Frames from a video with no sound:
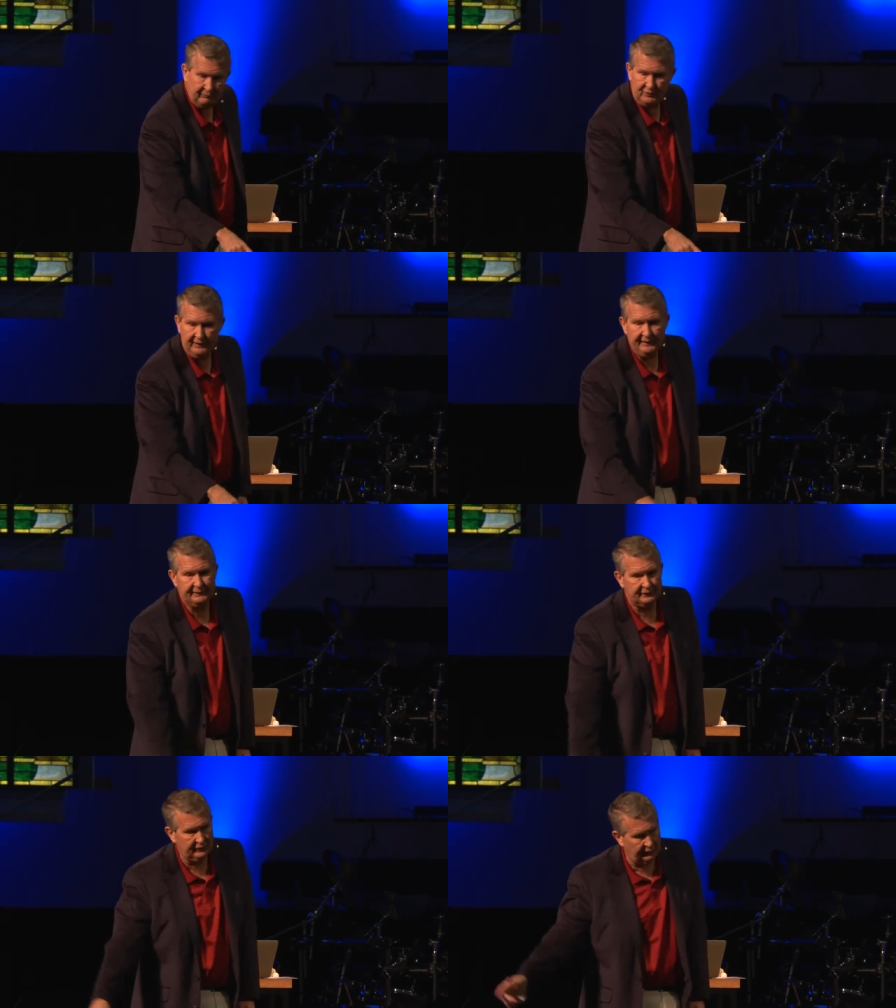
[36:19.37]

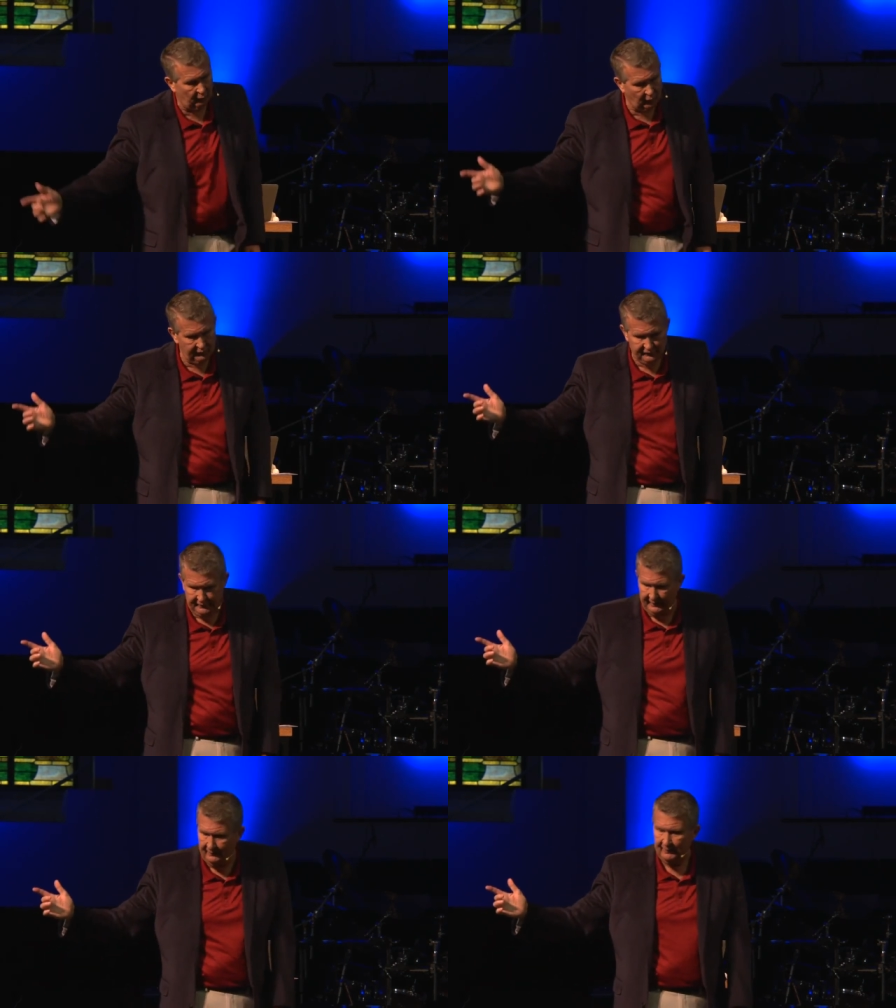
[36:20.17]
Jesus, of the word
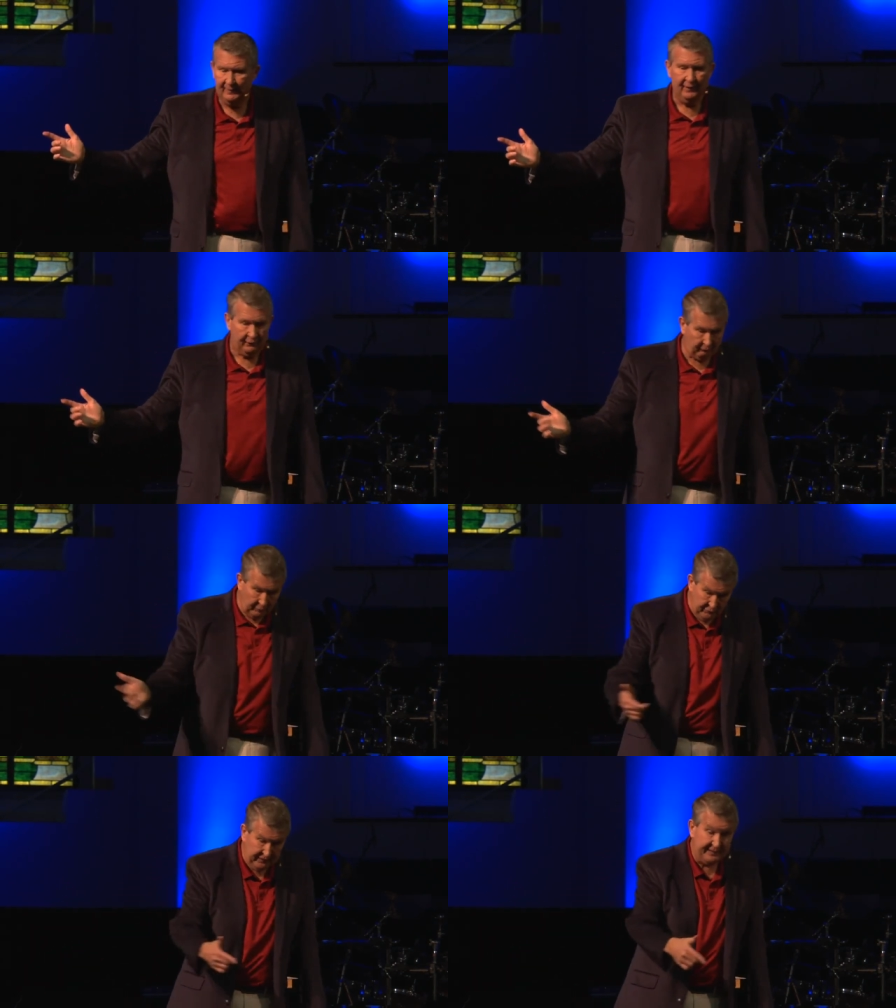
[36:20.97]
said,
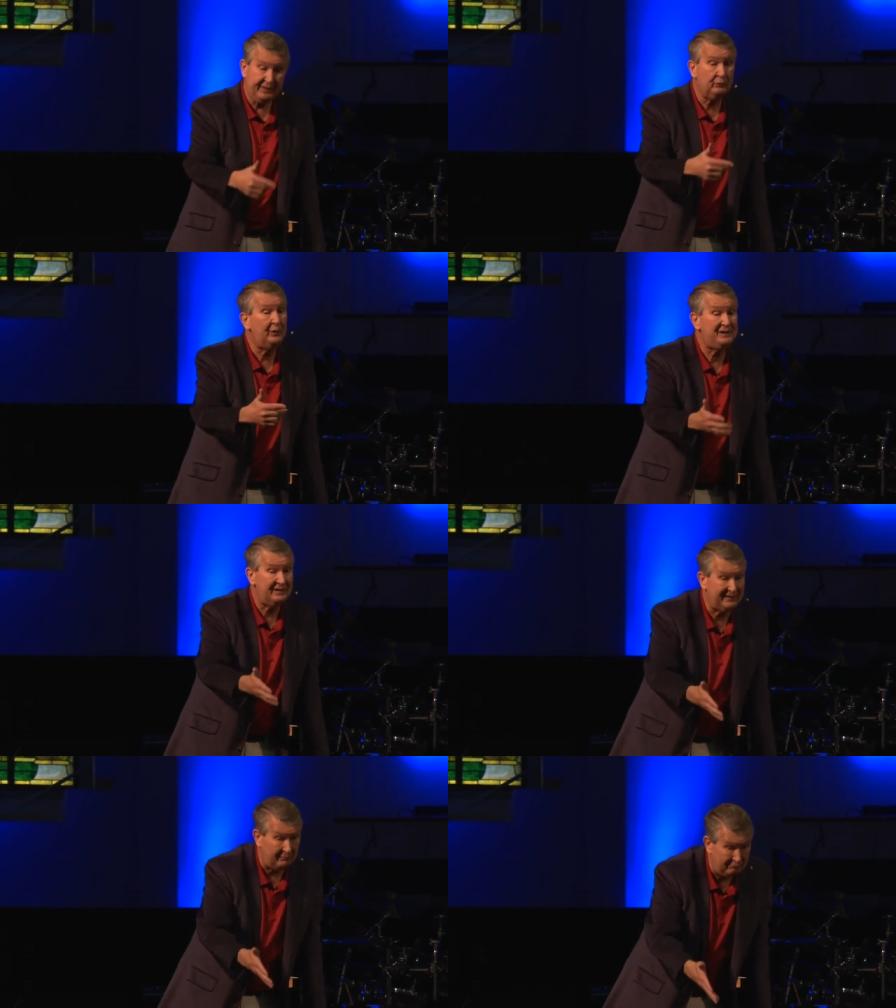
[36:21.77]
through Jesus, which
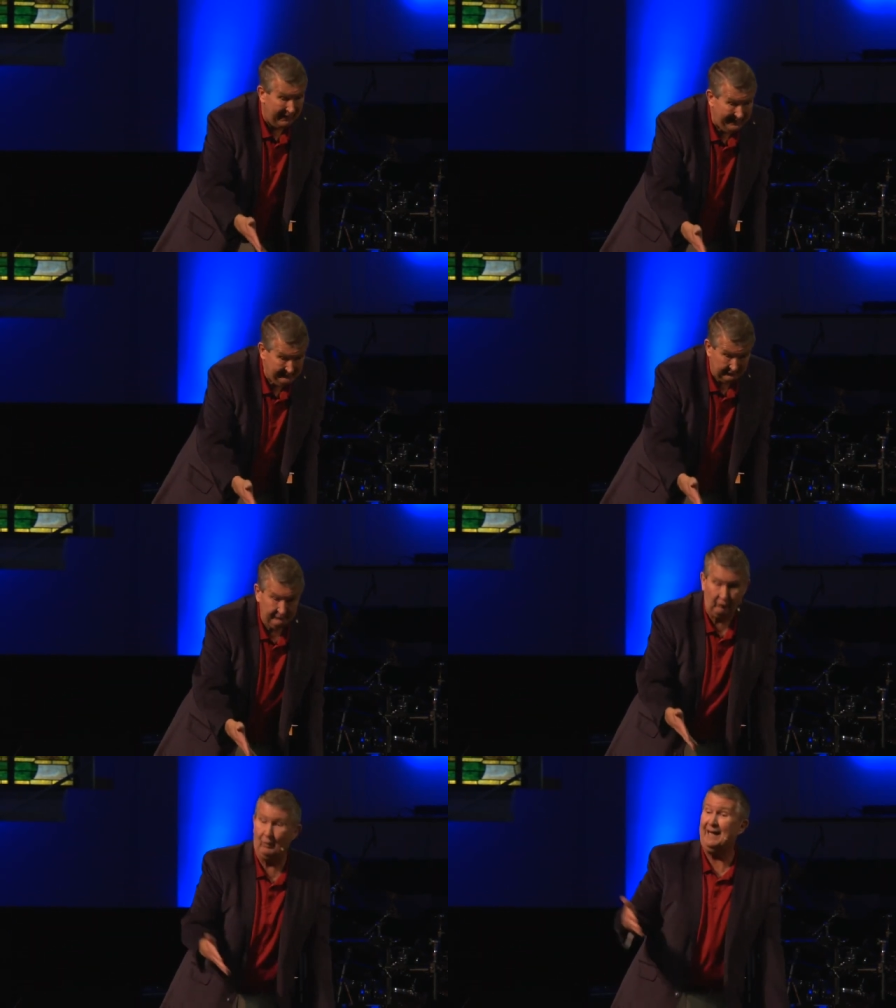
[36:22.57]
it's the mind
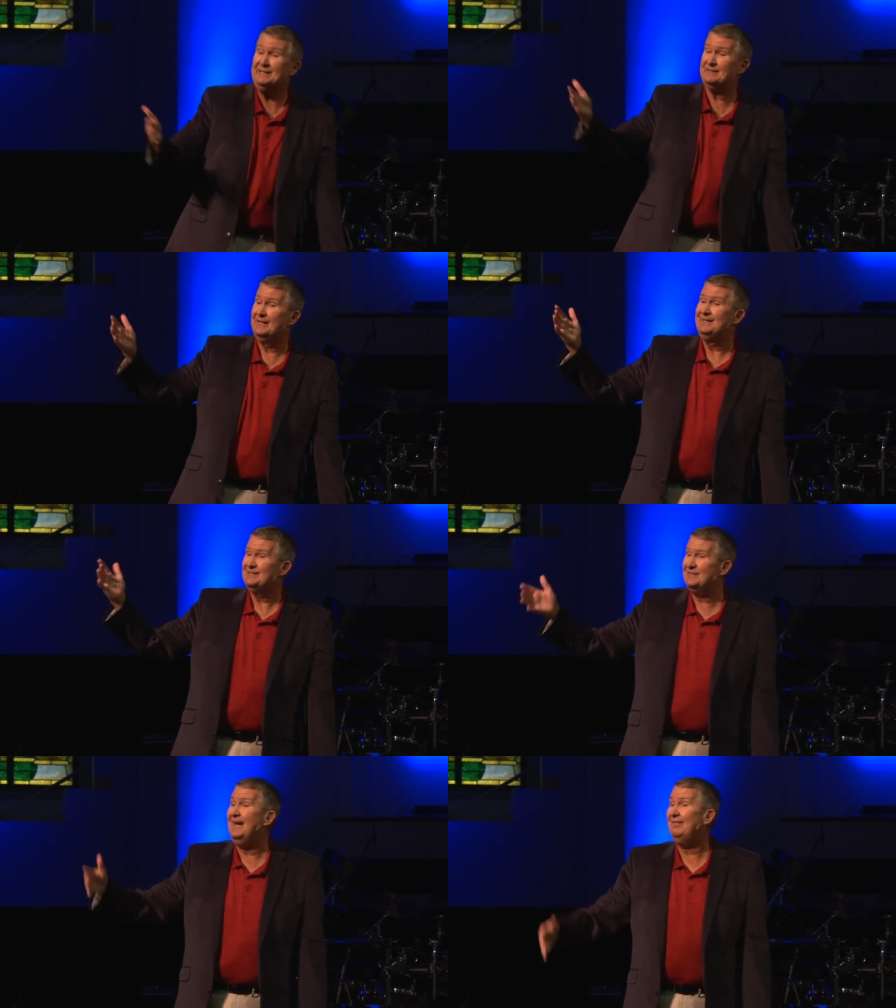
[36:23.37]
of Christ,
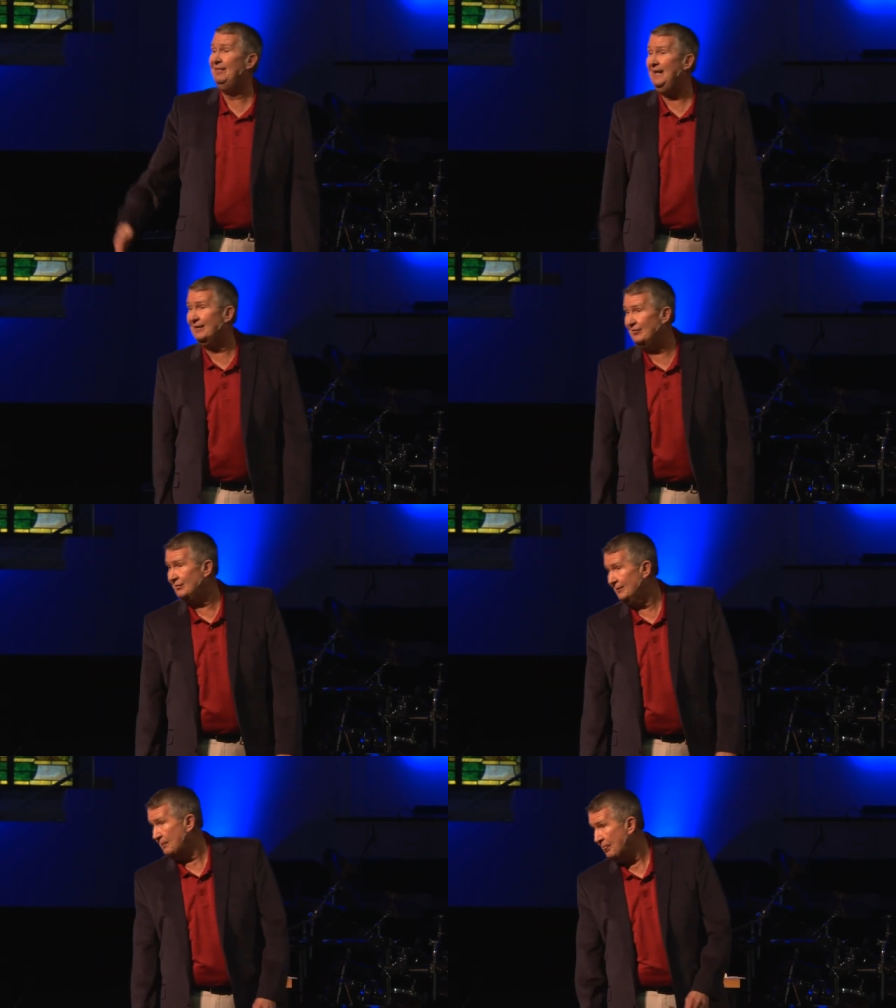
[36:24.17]
said this